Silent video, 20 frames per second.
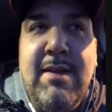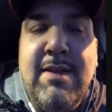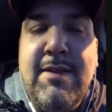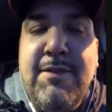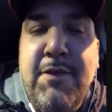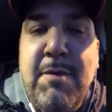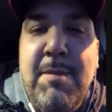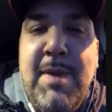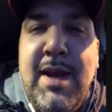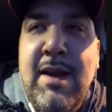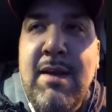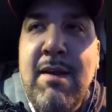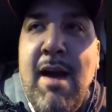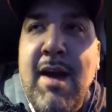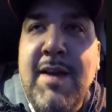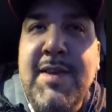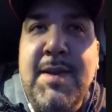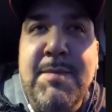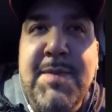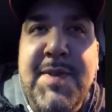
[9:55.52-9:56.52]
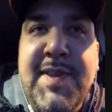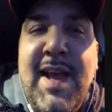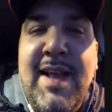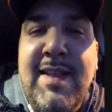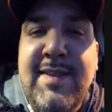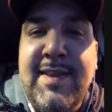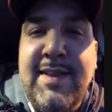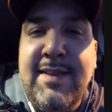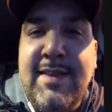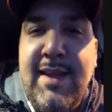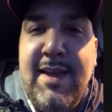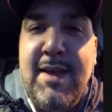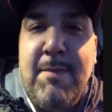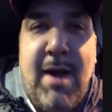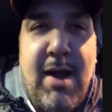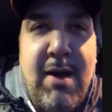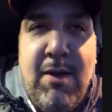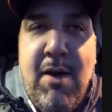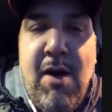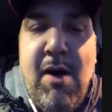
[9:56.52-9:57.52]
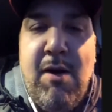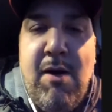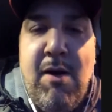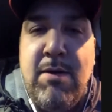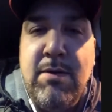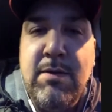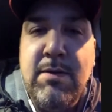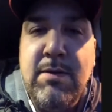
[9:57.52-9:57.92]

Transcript: for me to knock some sense into him? I don't know.